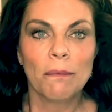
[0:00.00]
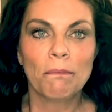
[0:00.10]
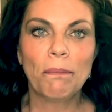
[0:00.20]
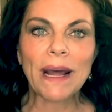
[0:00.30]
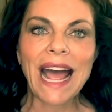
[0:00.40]

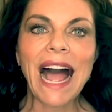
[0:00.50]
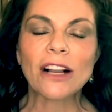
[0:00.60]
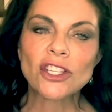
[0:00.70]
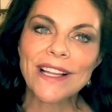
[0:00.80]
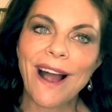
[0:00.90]
but
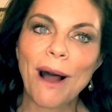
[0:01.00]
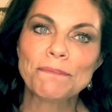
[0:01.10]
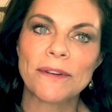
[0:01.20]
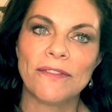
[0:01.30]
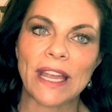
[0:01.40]
actually
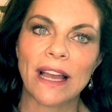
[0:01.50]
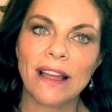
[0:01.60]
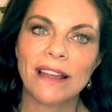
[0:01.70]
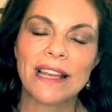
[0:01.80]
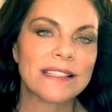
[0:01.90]
Optavia
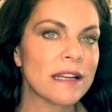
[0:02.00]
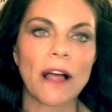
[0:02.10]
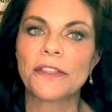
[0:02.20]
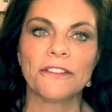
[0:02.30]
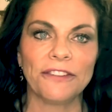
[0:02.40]
is not
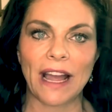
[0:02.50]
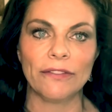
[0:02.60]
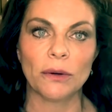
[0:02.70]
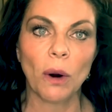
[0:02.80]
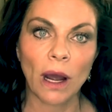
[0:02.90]
the
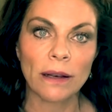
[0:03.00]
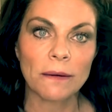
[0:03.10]
5-in-1.